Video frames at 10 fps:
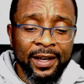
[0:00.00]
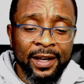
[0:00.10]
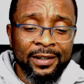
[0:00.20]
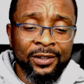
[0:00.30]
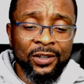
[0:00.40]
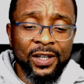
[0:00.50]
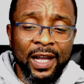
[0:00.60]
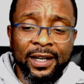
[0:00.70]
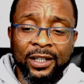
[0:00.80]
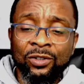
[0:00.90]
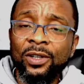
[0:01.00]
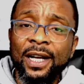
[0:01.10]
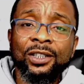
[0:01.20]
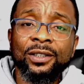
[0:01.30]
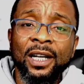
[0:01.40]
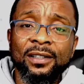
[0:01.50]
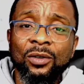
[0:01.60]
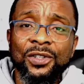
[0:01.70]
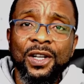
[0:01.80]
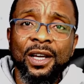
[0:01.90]
just like you know, Nigerians, they will
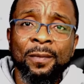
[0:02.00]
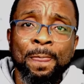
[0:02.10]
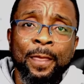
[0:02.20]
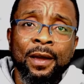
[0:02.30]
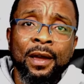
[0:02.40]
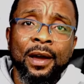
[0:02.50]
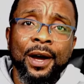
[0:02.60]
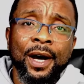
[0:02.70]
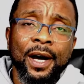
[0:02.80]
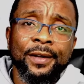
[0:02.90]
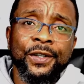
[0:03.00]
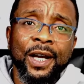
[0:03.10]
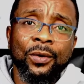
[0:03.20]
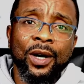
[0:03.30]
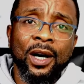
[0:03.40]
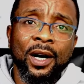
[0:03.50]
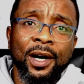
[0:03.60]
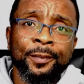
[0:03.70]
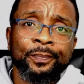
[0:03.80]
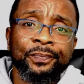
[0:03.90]
say there
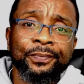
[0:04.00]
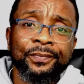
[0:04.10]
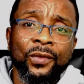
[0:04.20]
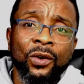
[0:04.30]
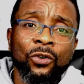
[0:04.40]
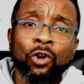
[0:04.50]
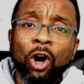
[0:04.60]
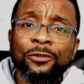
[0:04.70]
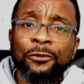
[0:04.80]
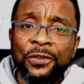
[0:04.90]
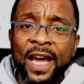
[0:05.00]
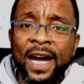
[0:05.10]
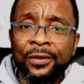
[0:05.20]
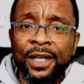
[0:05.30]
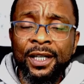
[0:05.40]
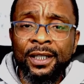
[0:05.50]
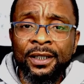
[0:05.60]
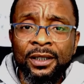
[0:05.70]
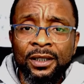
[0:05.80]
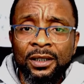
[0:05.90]
are
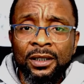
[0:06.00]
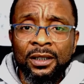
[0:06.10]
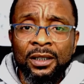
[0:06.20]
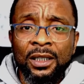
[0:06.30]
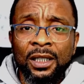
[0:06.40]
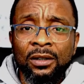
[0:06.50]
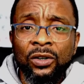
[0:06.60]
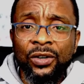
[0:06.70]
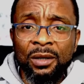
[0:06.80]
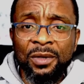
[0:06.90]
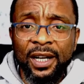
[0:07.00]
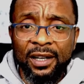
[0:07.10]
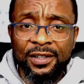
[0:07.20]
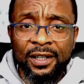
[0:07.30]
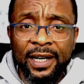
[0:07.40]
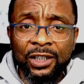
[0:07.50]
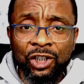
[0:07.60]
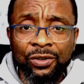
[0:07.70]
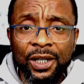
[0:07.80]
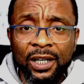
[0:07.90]
God-fearing criminals in
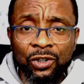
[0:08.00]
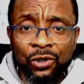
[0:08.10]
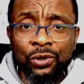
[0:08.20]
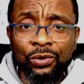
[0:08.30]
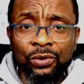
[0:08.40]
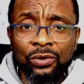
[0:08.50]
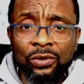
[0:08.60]
Nigeria too.